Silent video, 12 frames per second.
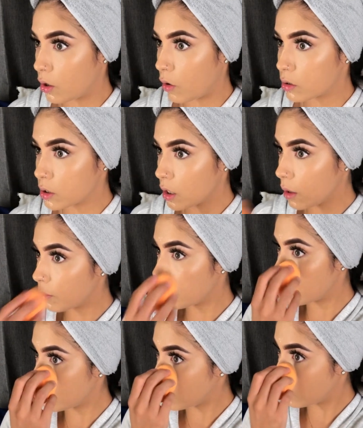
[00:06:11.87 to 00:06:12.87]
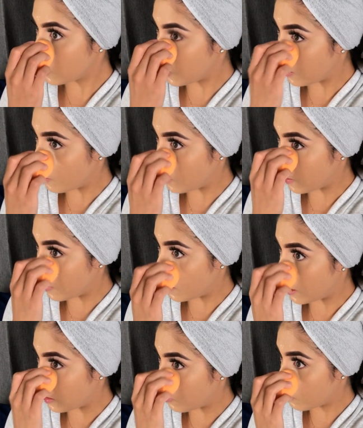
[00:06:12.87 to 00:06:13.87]
Don't start blending your other
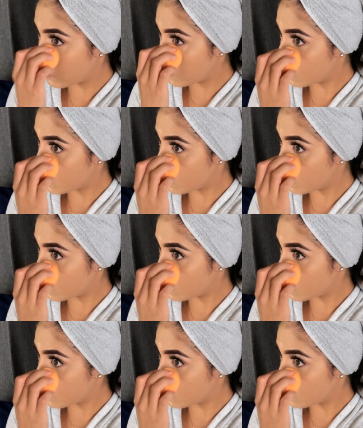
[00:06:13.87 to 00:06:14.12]
eye out